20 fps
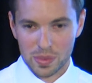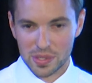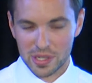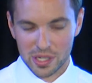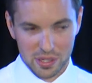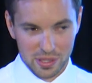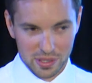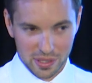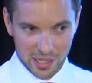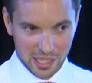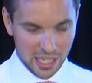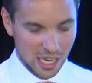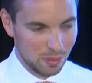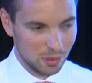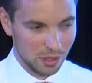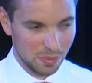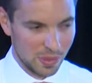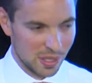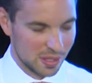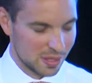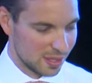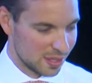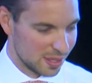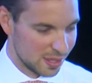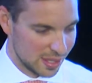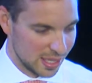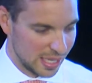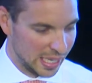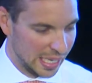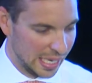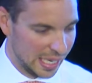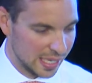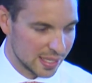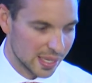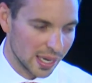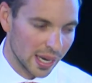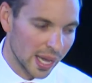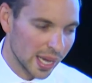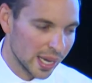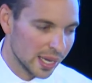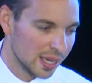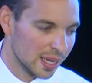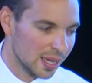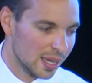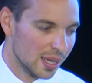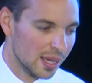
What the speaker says: positions in a couple of businesses that are here today.